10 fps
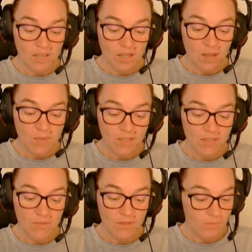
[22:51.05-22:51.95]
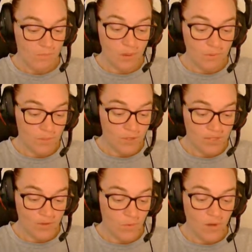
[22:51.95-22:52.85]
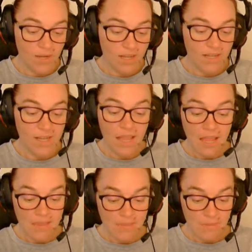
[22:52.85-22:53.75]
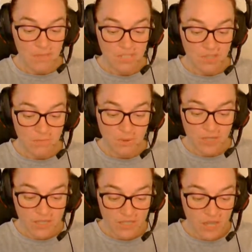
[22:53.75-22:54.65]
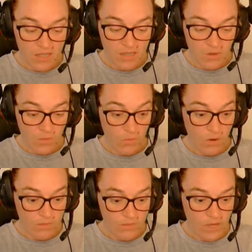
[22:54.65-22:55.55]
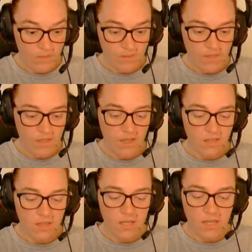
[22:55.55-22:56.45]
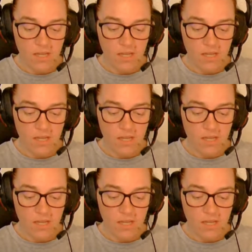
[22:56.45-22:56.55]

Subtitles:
coming in with the plum pudding in one hand and the pitcher of pudding sauce, warmed up, in the other.